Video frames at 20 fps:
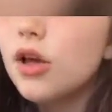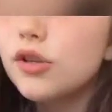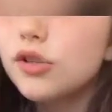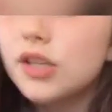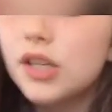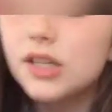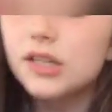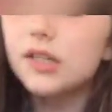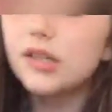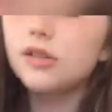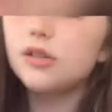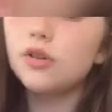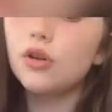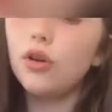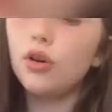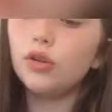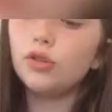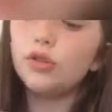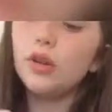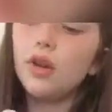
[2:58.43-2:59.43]
So this is
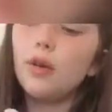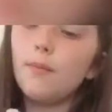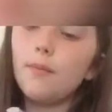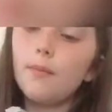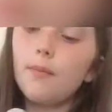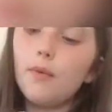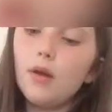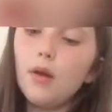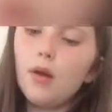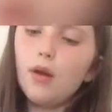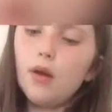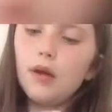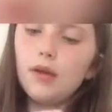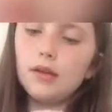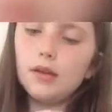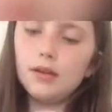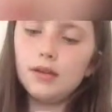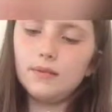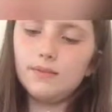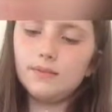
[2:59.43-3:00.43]
called,
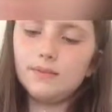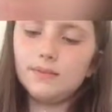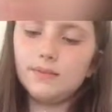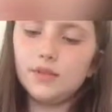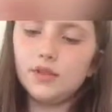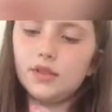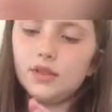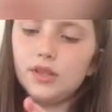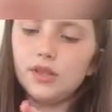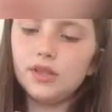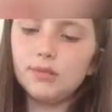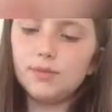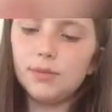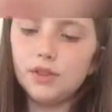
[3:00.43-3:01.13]
um, so this